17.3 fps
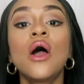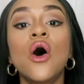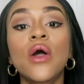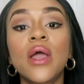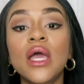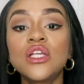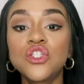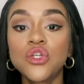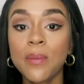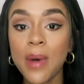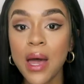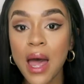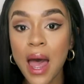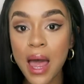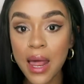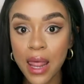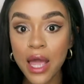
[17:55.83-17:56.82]
Okay, so my
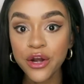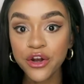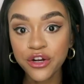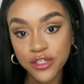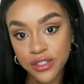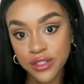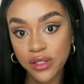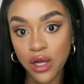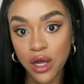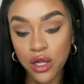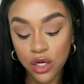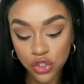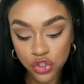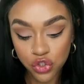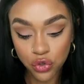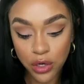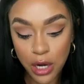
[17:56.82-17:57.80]
eyeliner is
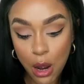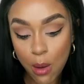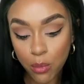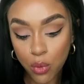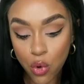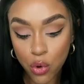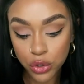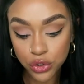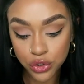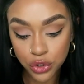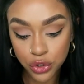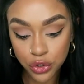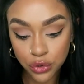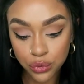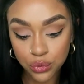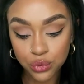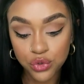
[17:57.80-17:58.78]
done. So now I'm going to
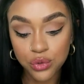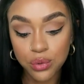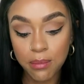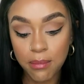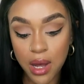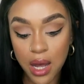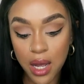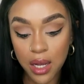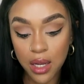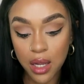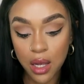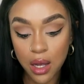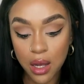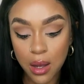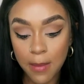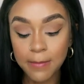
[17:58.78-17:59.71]
use my